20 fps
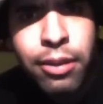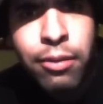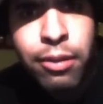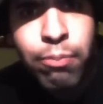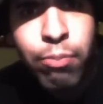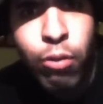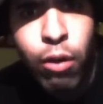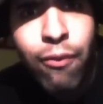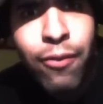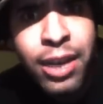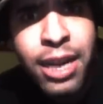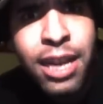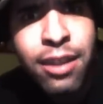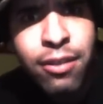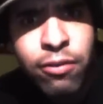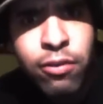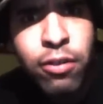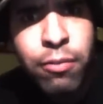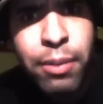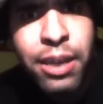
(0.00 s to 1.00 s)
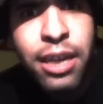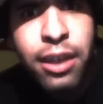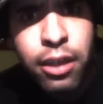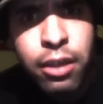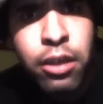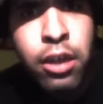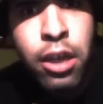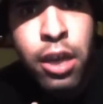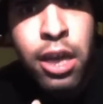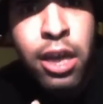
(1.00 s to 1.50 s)
proving it to be
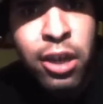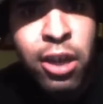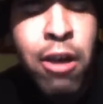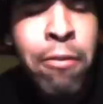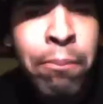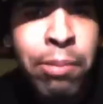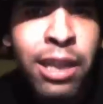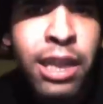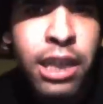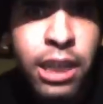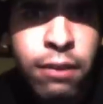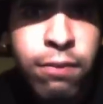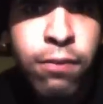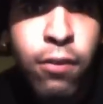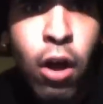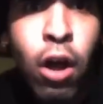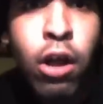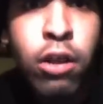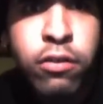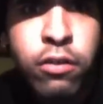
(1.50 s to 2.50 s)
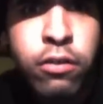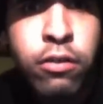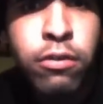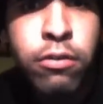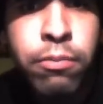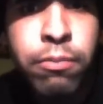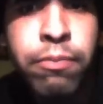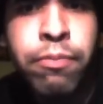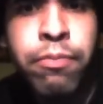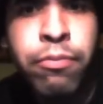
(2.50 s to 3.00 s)
completely false.
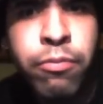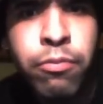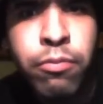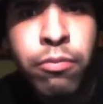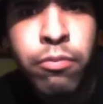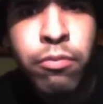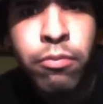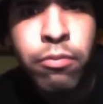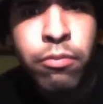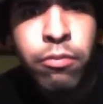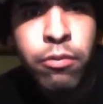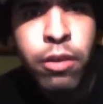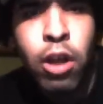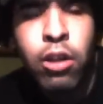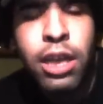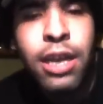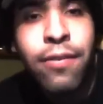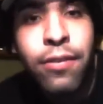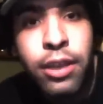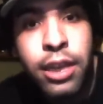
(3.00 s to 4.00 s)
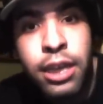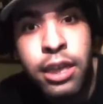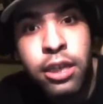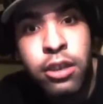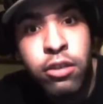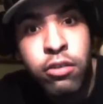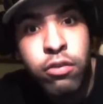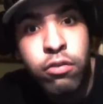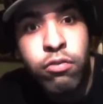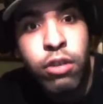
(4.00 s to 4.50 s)
I'll leave a link in
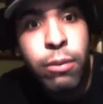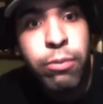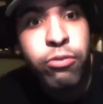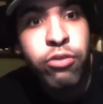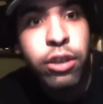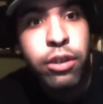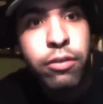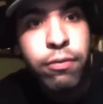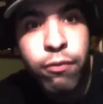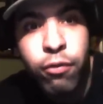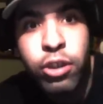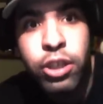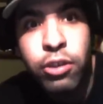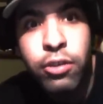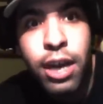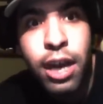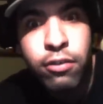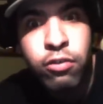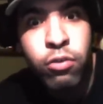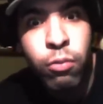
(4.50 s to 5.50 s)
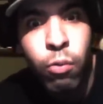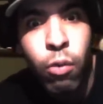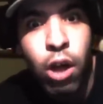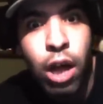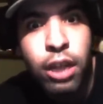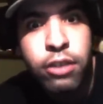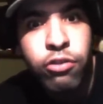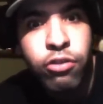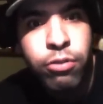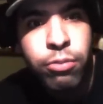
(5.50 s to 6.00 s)
the description for you guys to
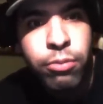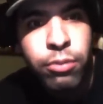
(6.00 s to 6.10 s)
watch.